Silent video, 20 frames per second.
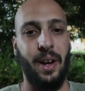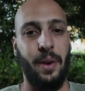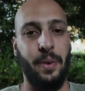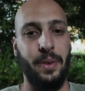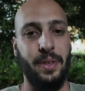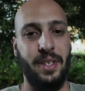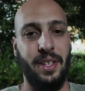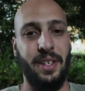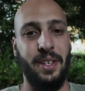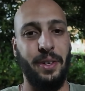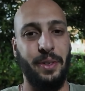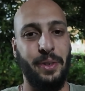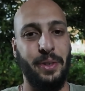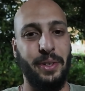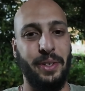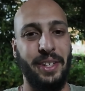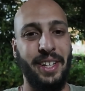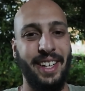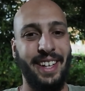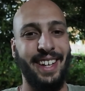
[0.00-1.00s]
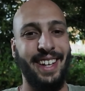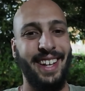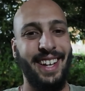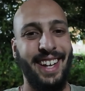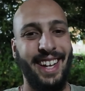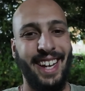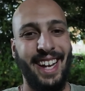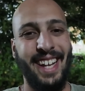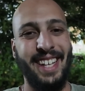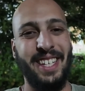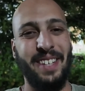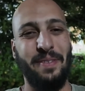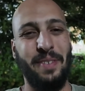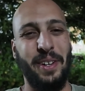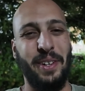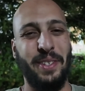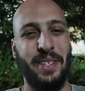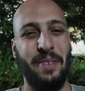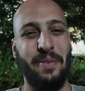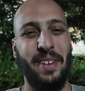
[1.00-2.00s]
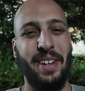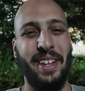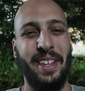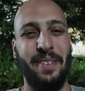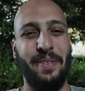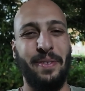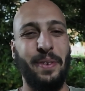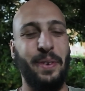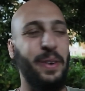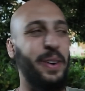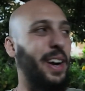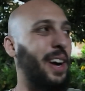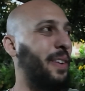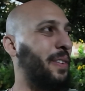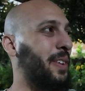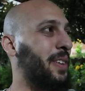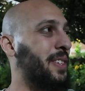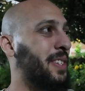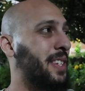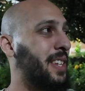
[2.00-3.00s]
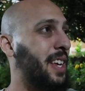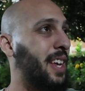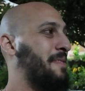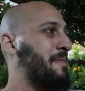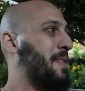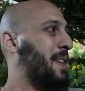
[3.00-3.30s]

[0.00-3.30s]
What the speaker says: hours in total, and tomorrow's going to be another 4 hours.